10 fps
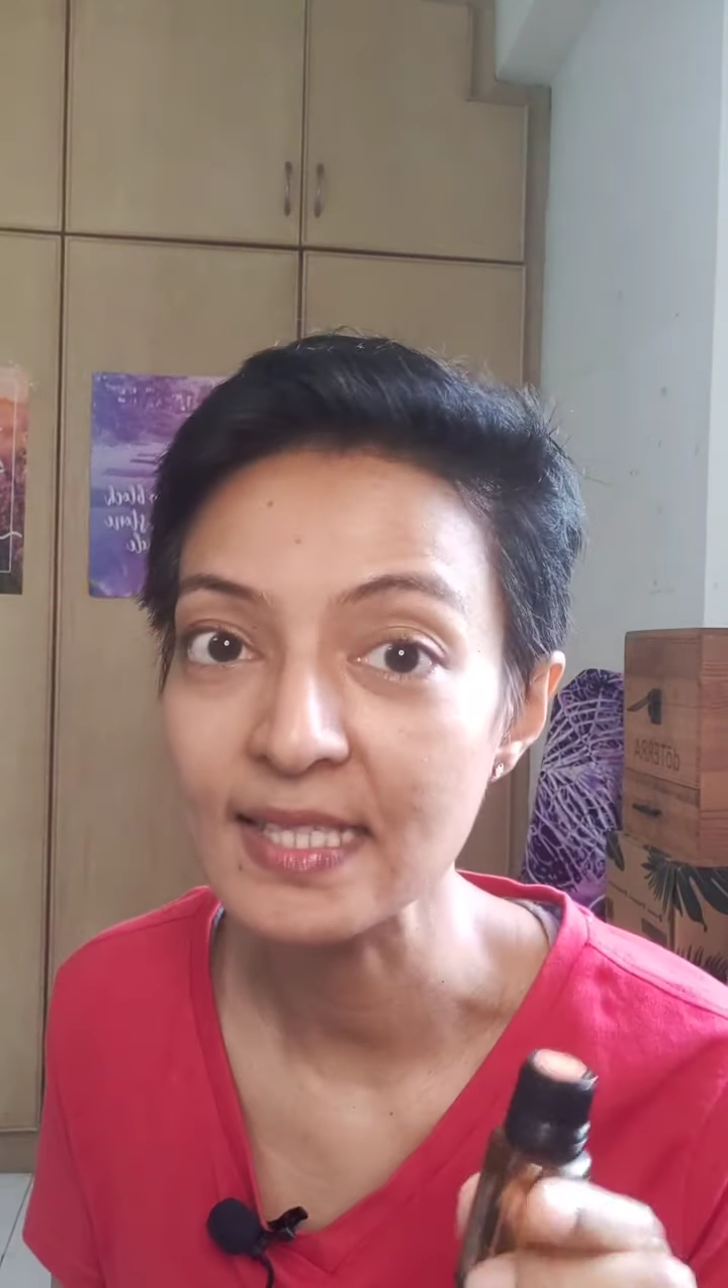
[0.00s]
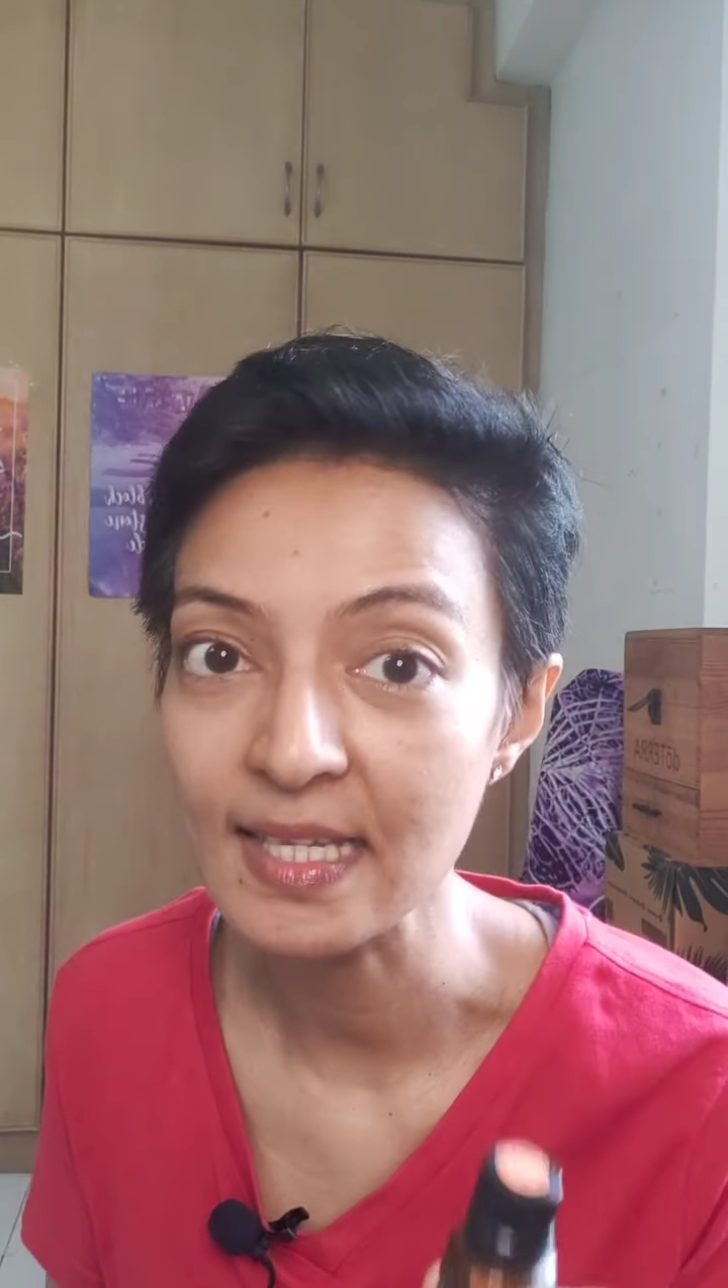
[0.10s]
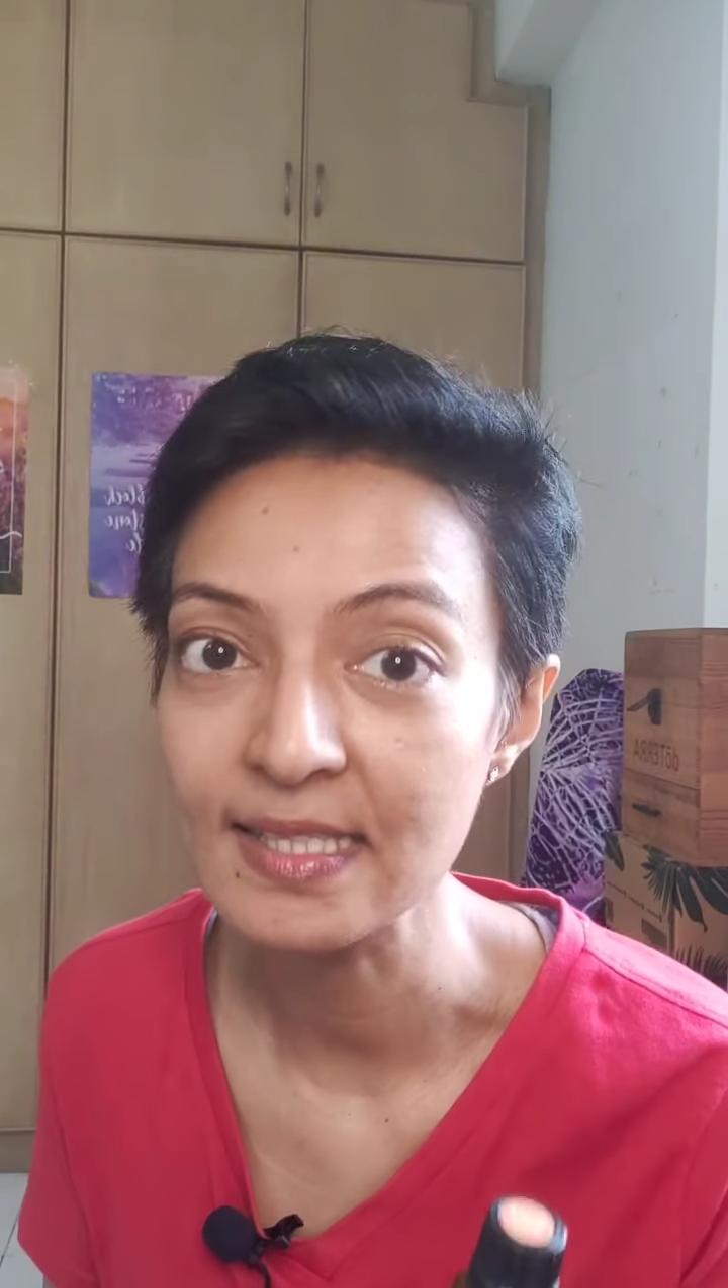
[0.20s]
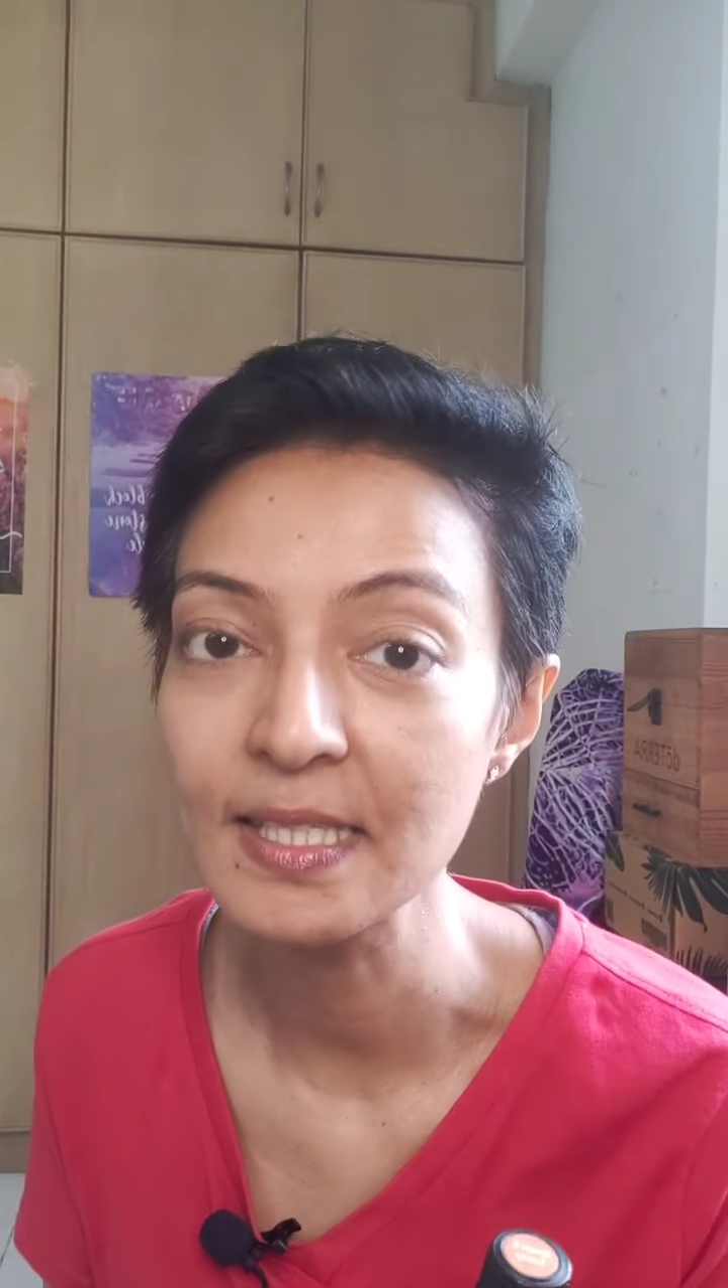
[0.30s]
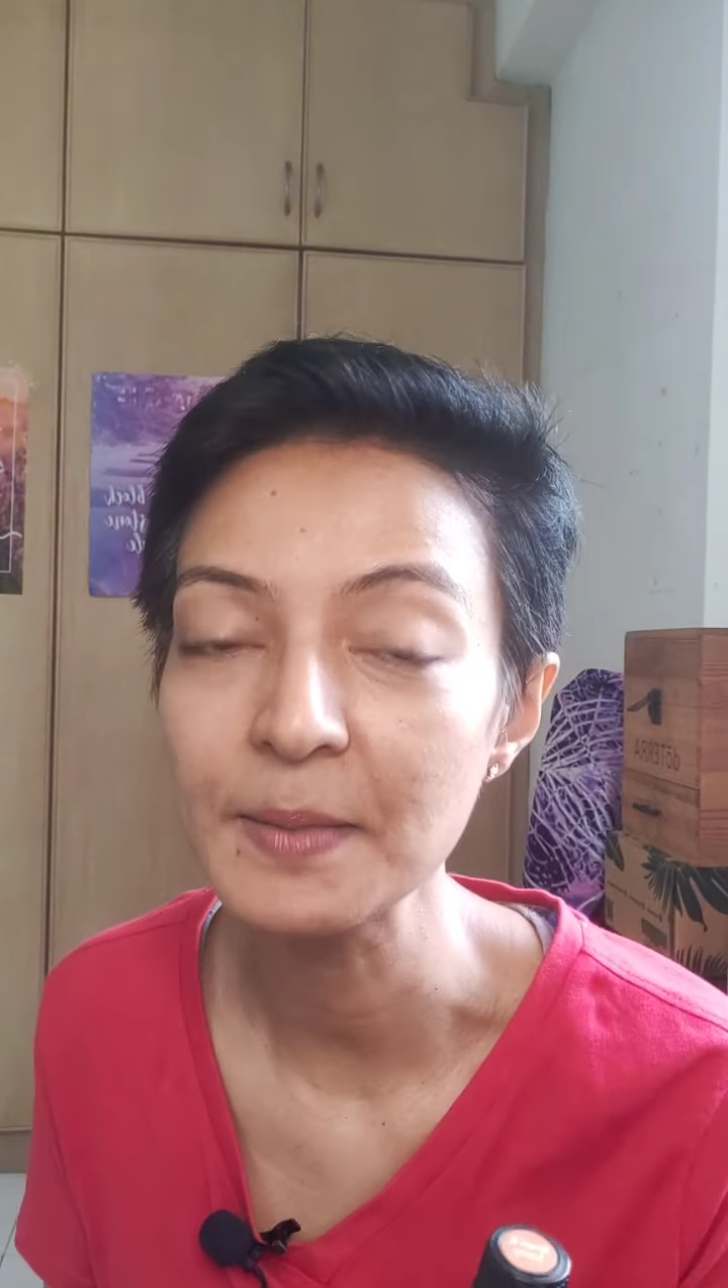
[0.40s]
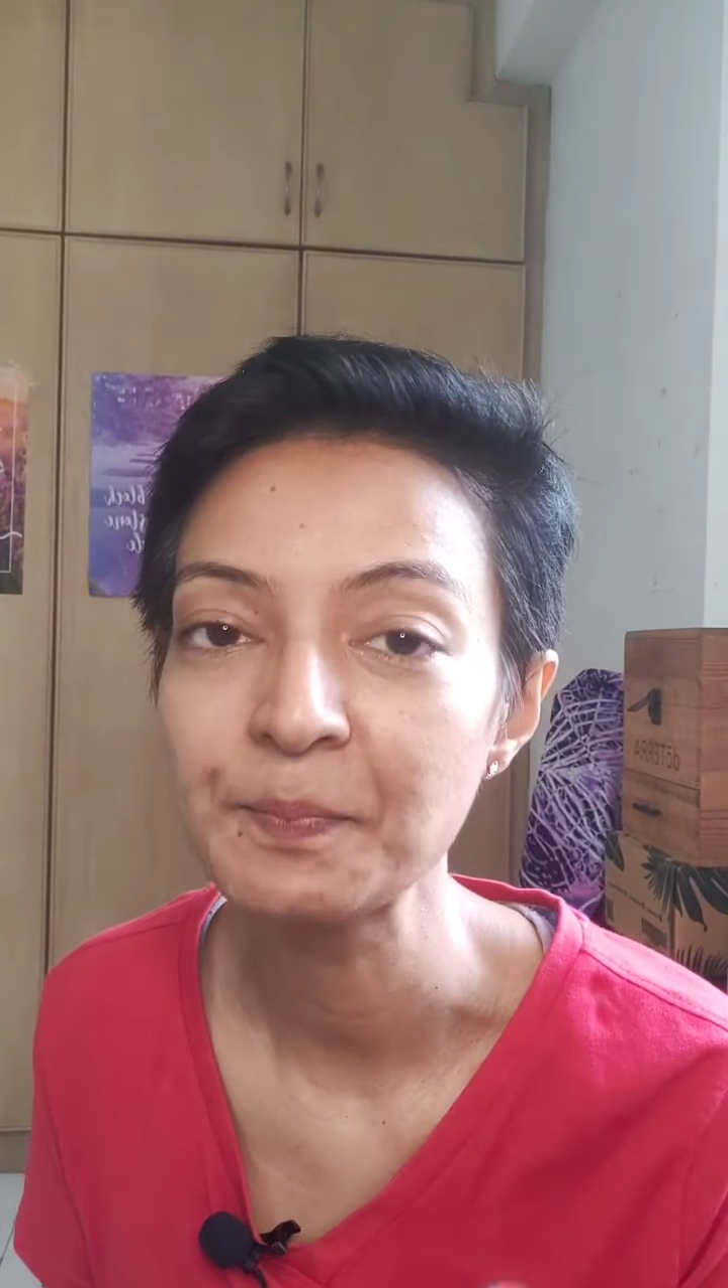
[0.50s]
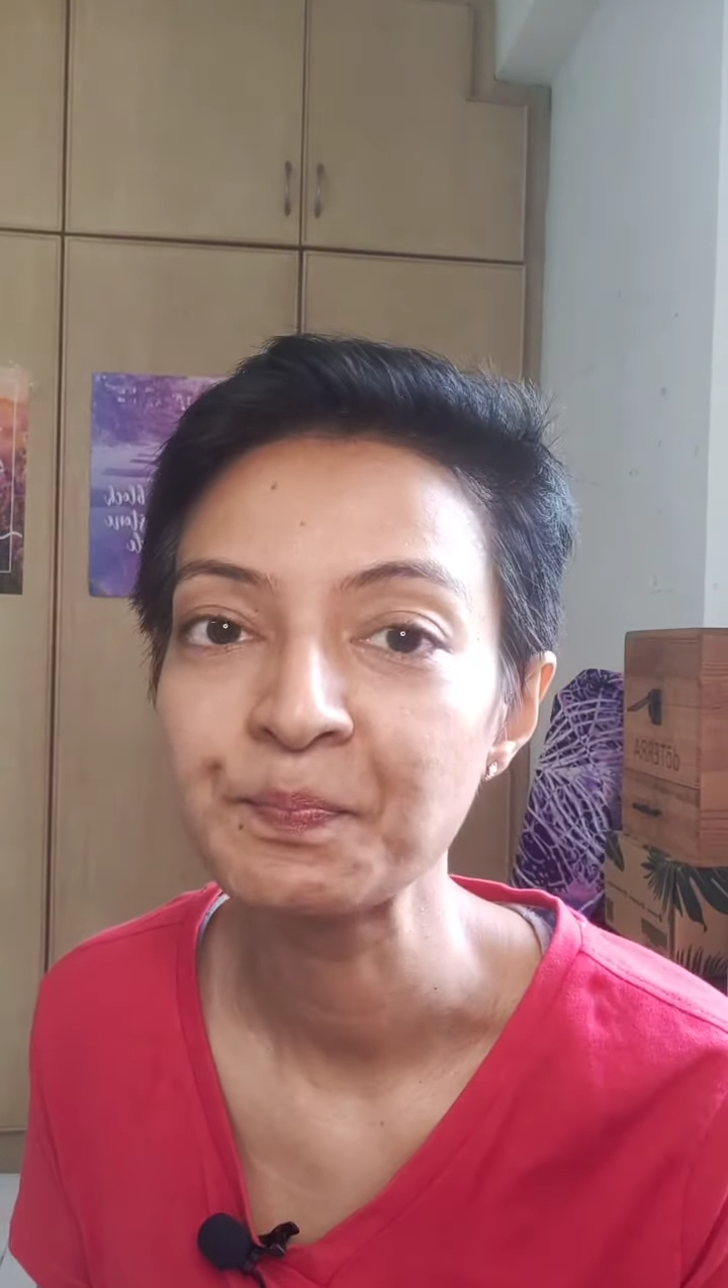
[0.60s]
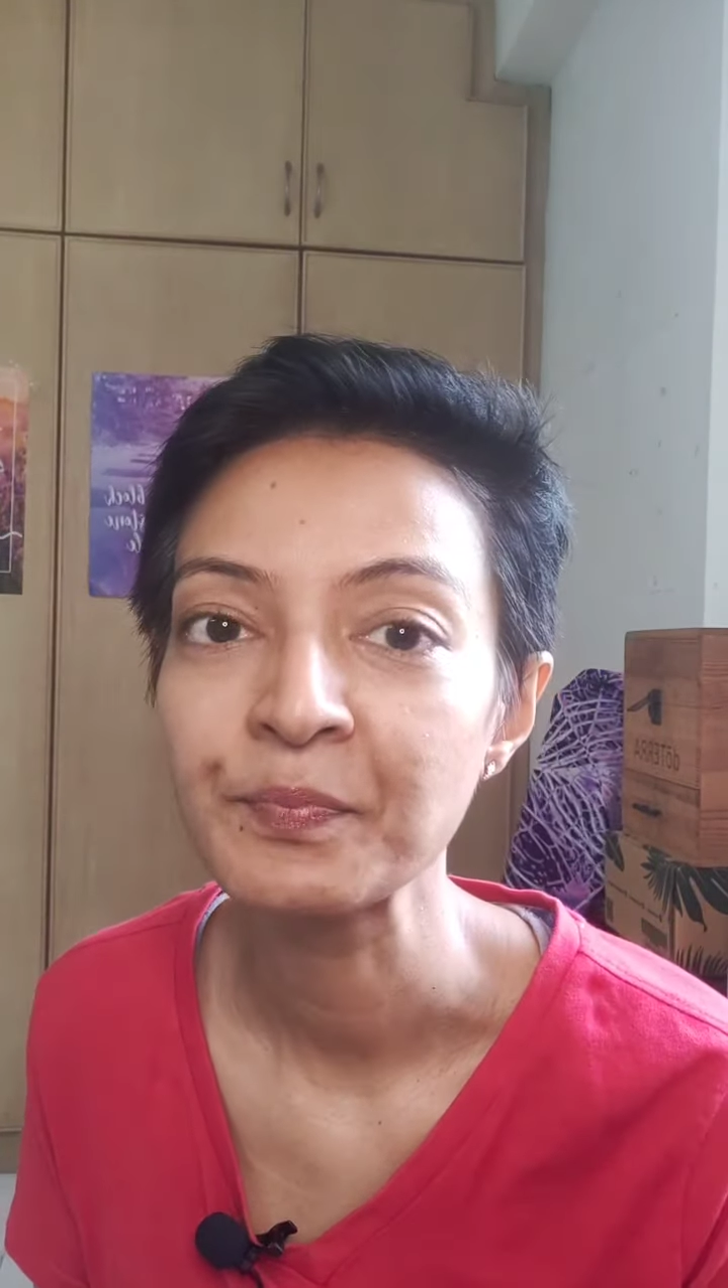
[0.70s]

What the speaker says: Sassy,